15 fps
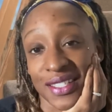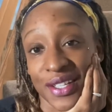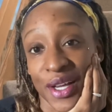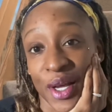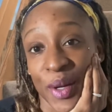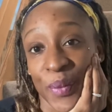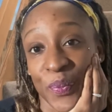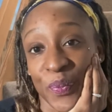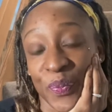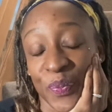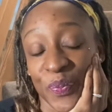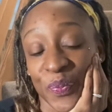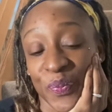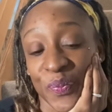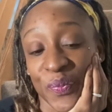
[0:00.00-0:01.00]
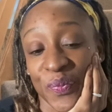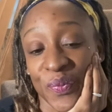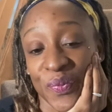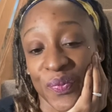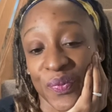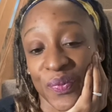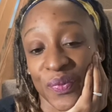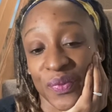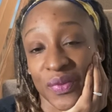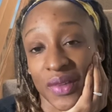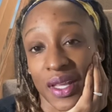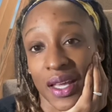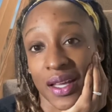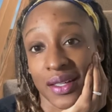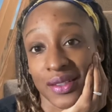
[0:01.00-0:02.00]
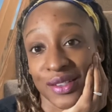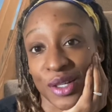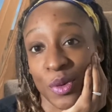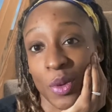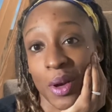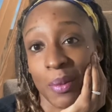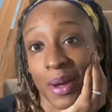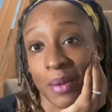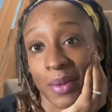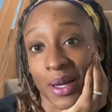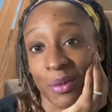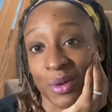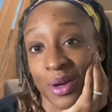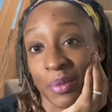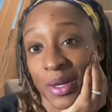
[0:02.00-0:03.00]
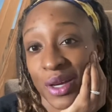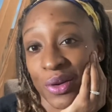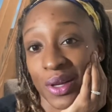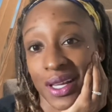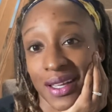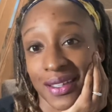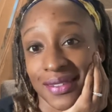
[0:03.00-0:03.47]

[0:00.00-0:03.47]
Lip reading: yeah, don't worry about me. I'm going to be okay.